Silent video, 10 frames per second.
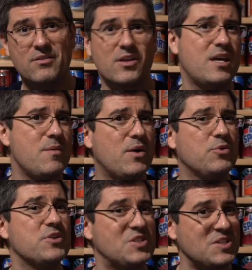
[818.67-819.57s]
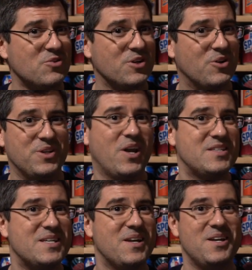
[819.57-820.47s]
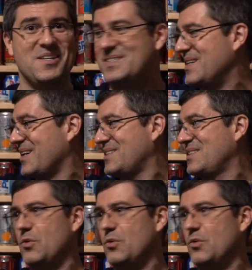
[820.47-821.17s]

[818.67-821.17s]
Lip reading: that came out with a cereal in 1986,